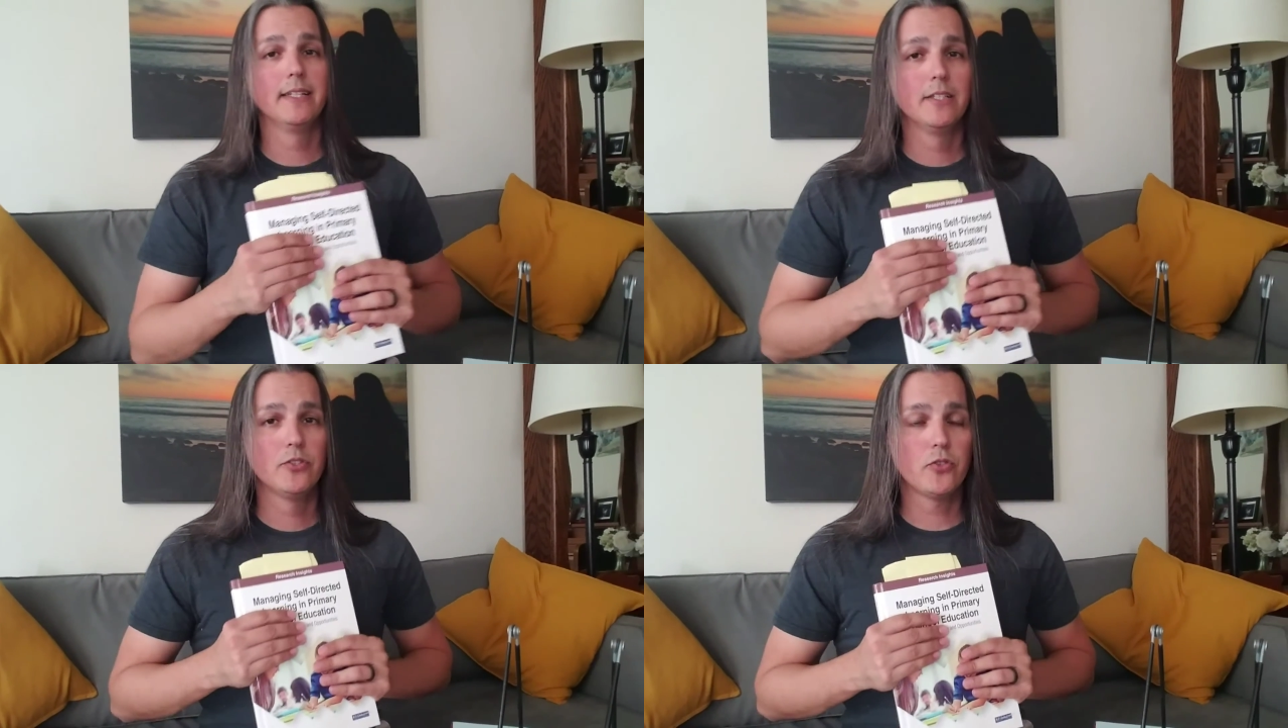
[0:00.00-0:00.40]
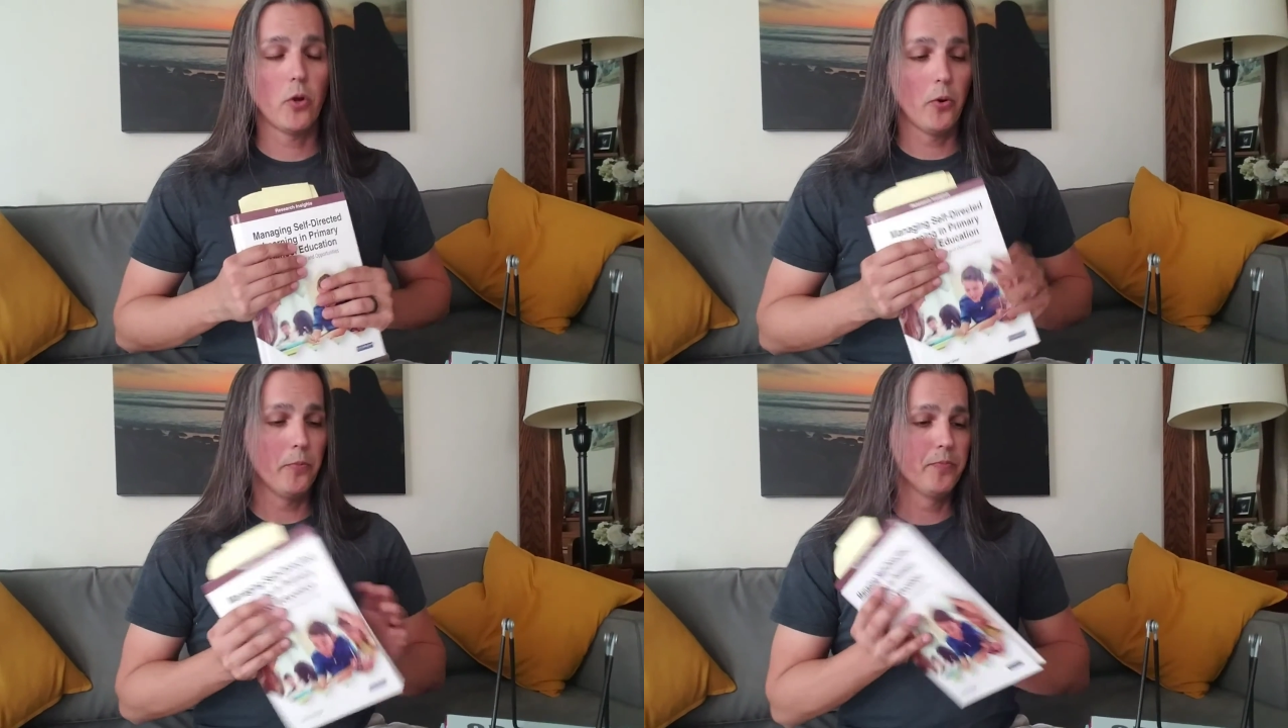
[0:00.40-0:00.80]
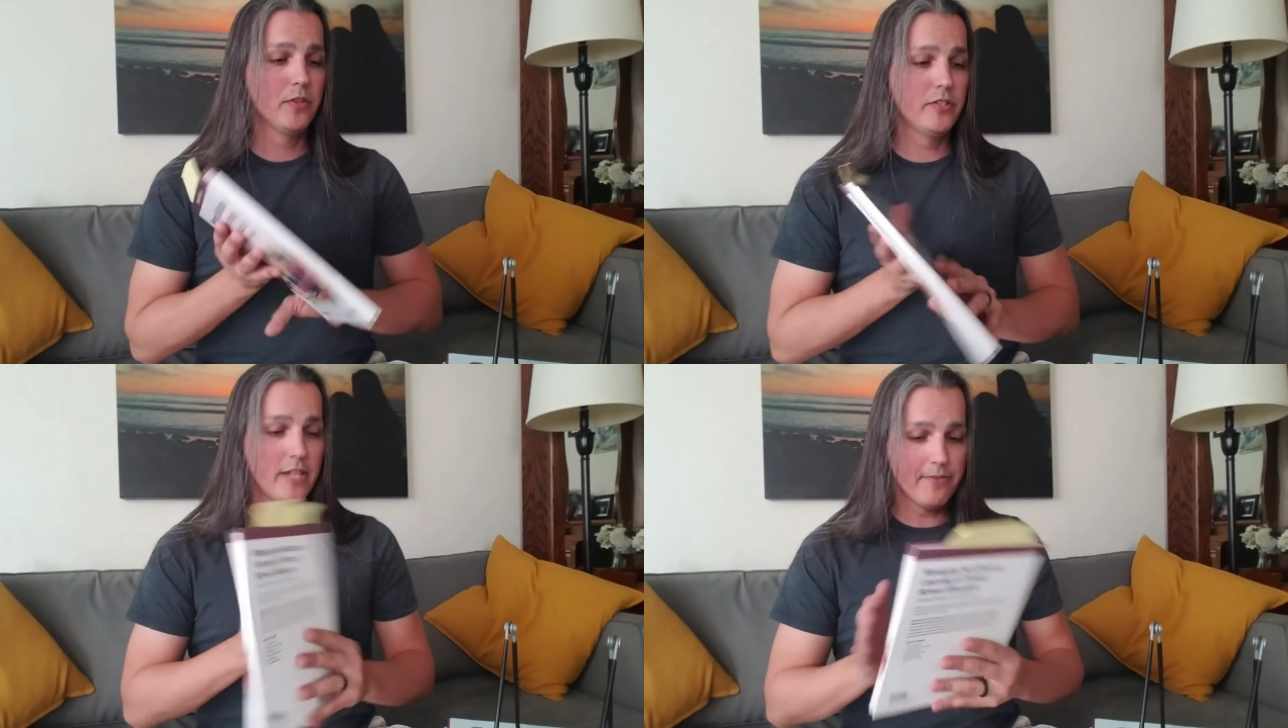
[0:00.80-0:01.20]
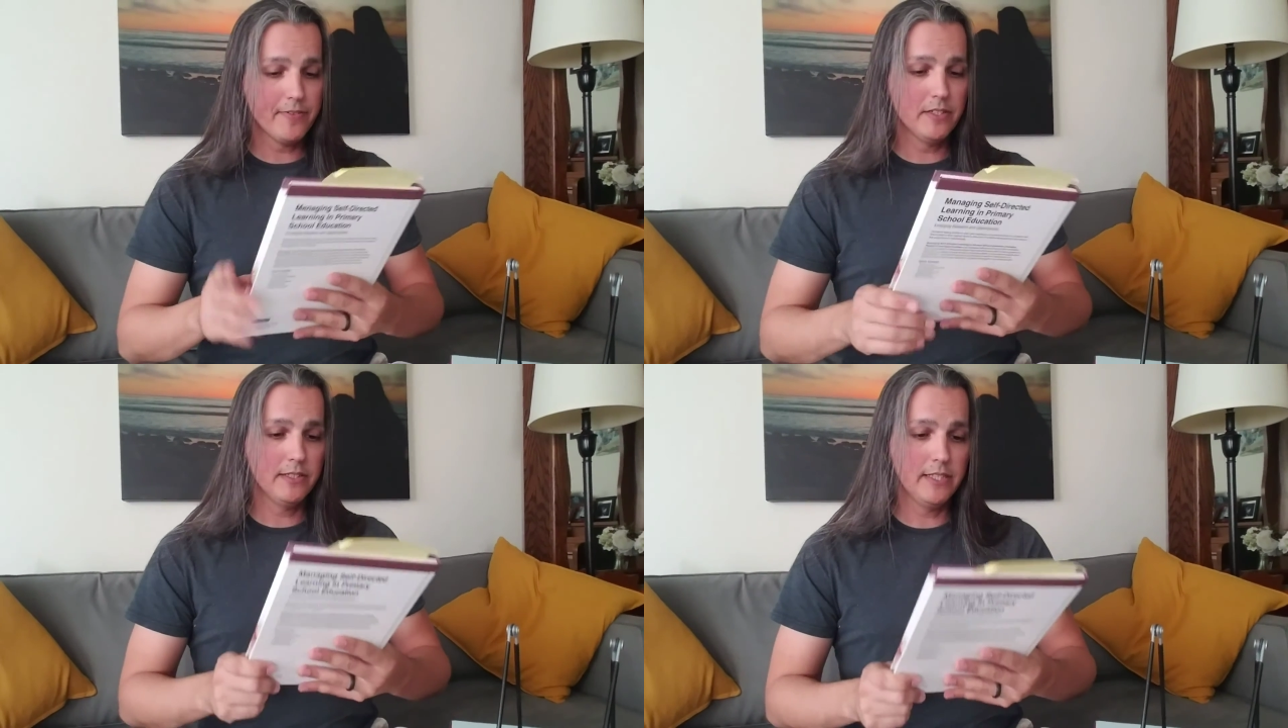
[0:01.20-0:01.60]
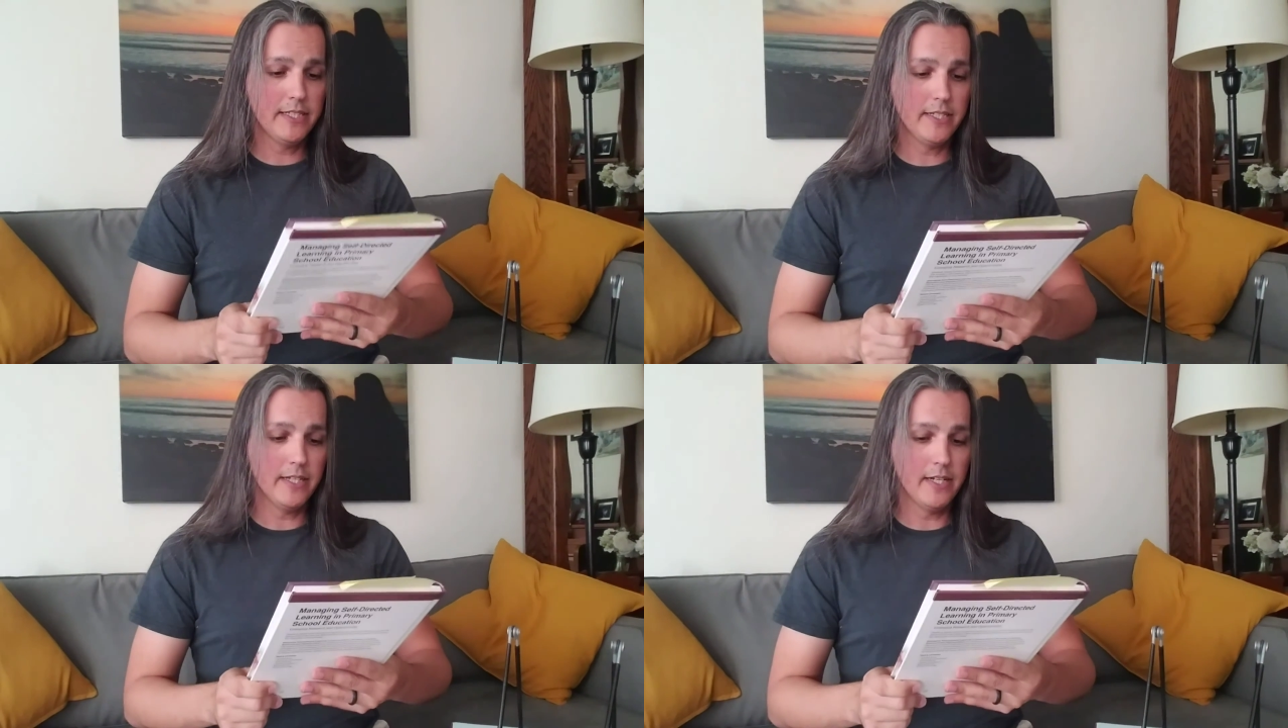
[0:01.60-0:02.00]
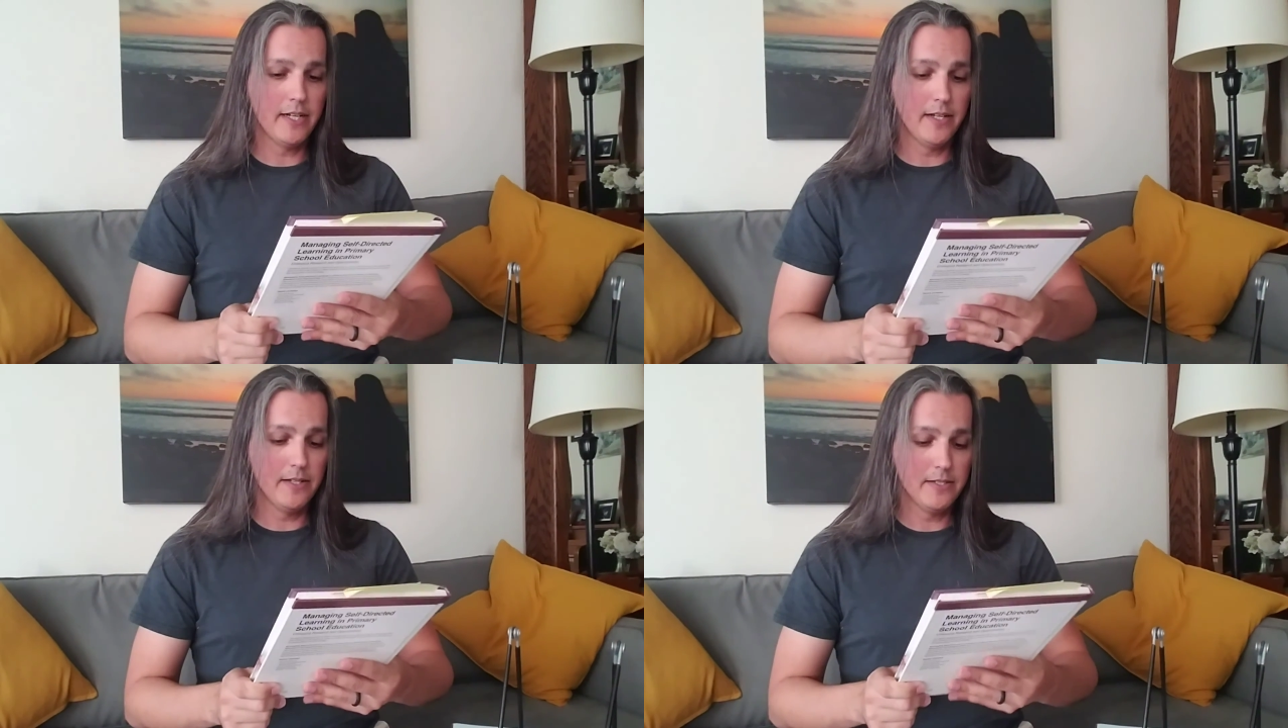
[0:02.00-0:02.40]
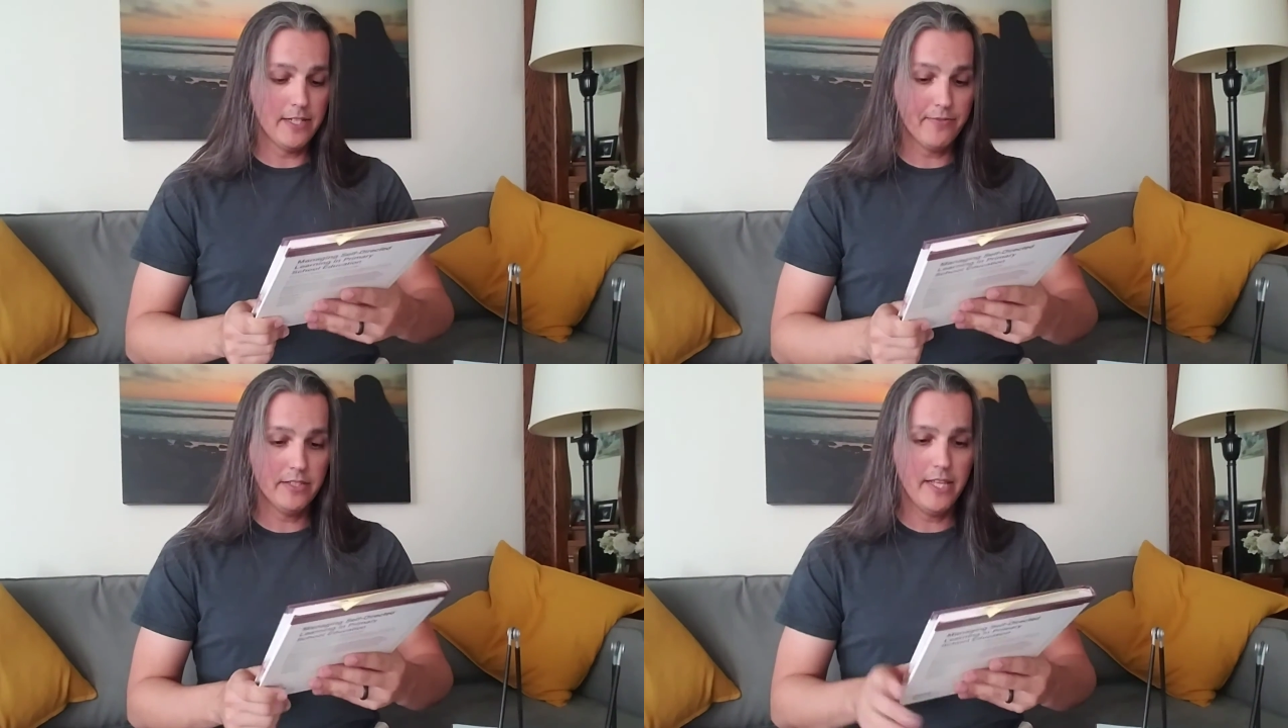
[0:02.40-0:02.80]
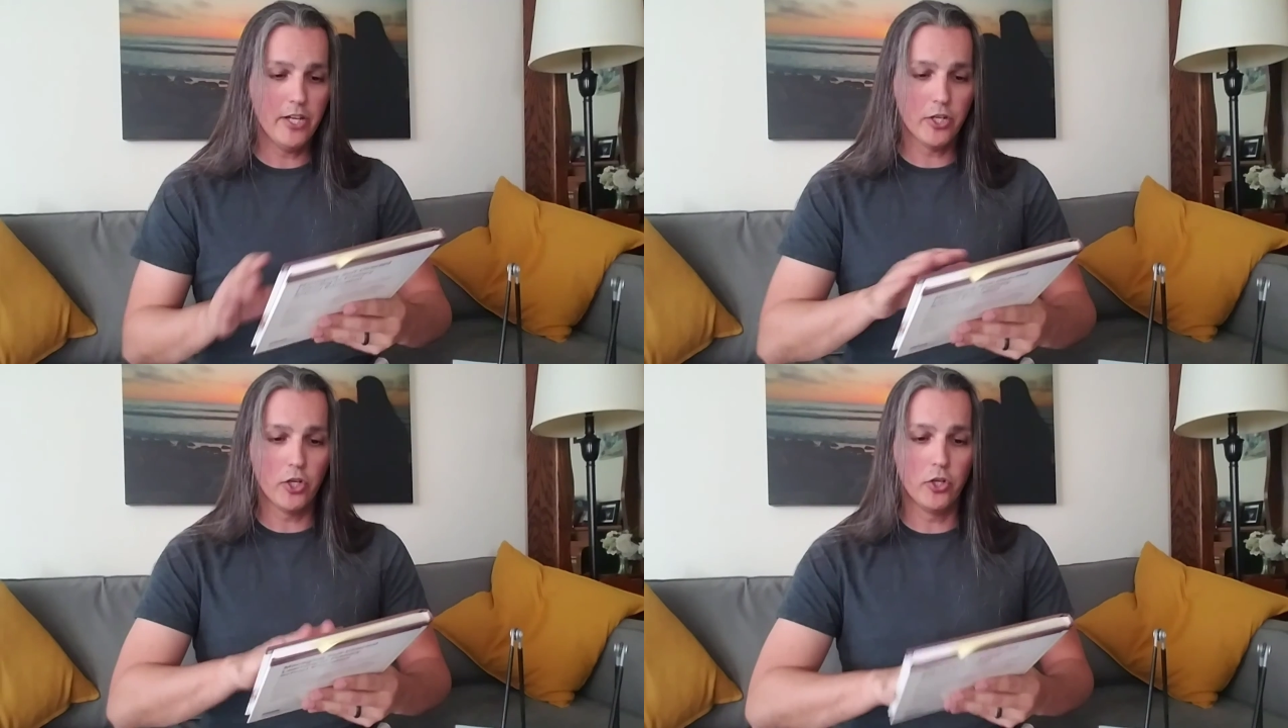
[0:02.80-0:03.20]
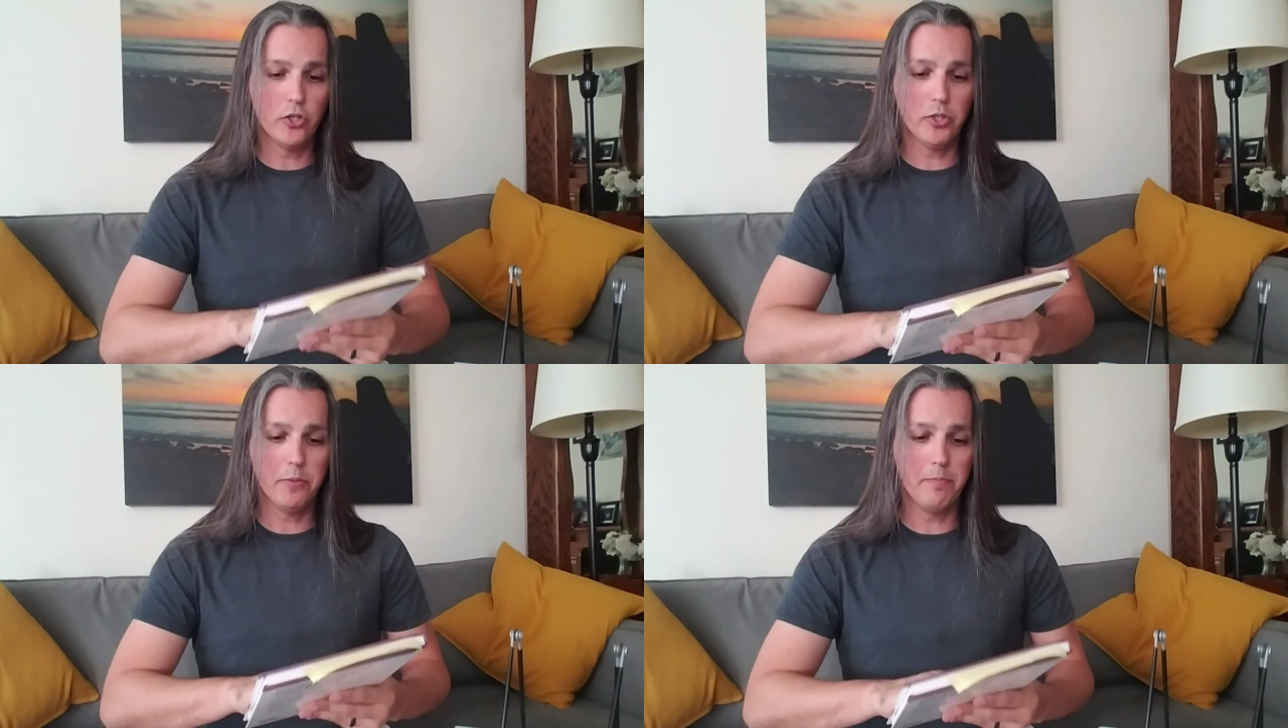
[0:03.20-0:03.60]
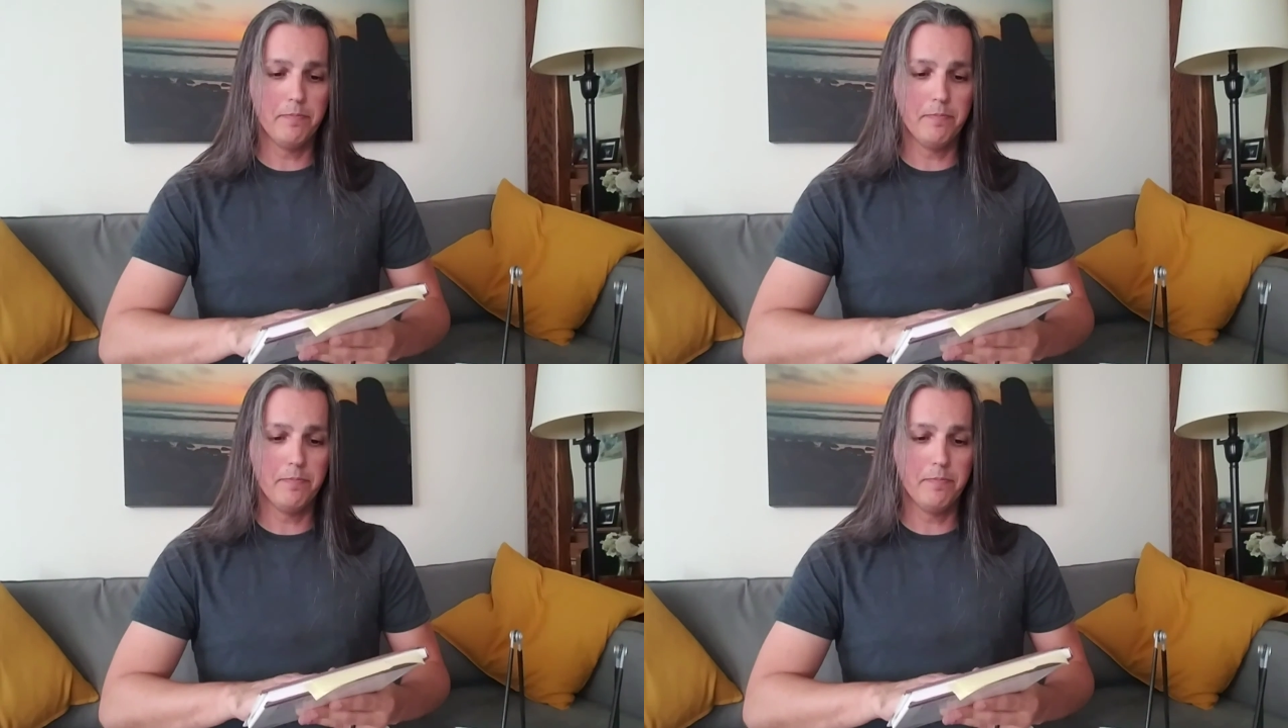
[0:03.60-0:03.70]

So definitely a good